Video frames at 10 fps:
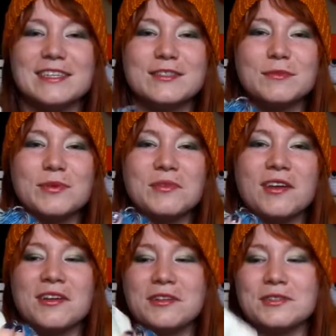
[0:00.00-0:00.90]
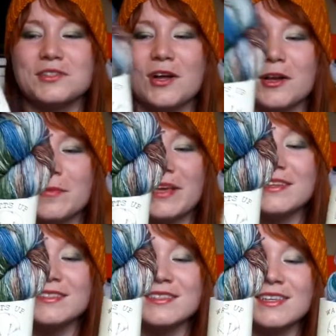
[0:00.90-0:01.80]
these are both on her sock
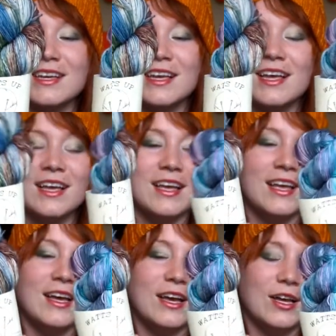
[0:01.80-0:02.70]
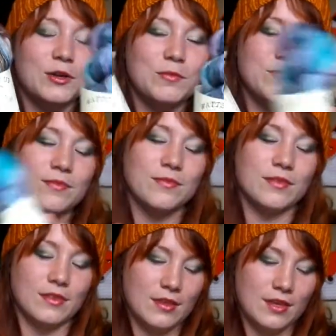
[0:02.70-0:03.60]
base. Oh,
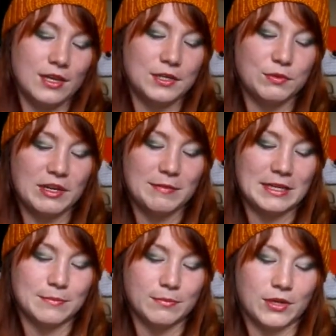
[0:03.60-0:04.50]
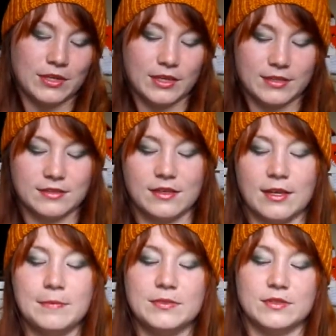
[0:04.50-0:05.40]
20-minute mark is
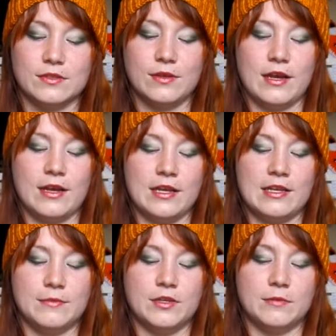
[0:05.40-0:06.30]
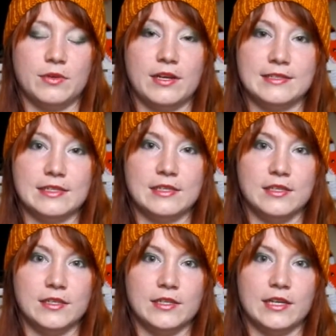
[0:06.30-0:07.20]
up, so I'm gonna pause it
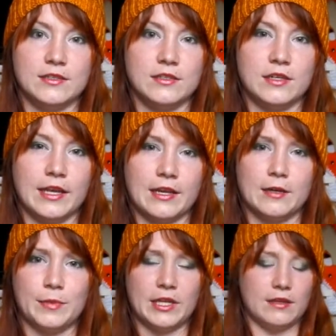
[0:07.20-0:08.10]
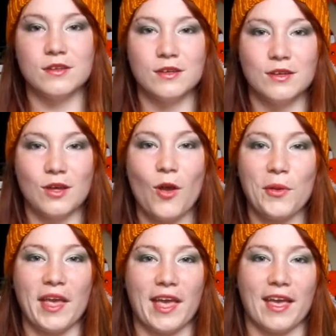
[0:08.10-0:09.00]
here and start again in a minute.
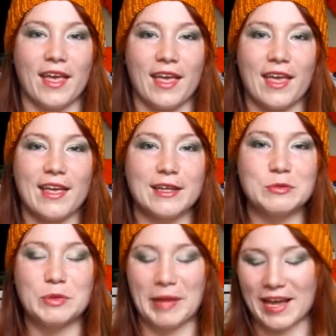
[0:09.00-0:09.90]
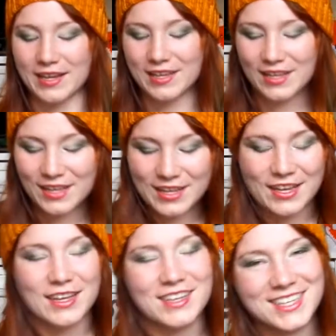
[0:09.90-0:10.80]
Okay, and we're back.
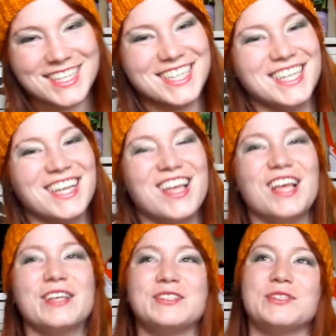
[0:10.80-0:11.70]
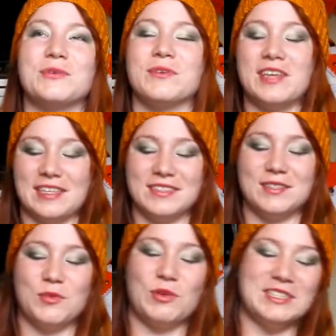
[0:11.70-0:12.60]
So,
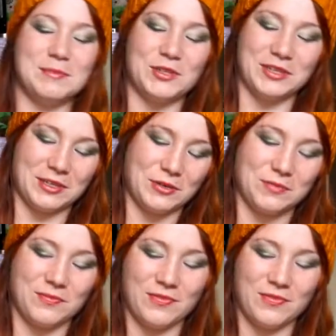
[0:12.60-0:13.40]
yes, What's Up Yarn Co.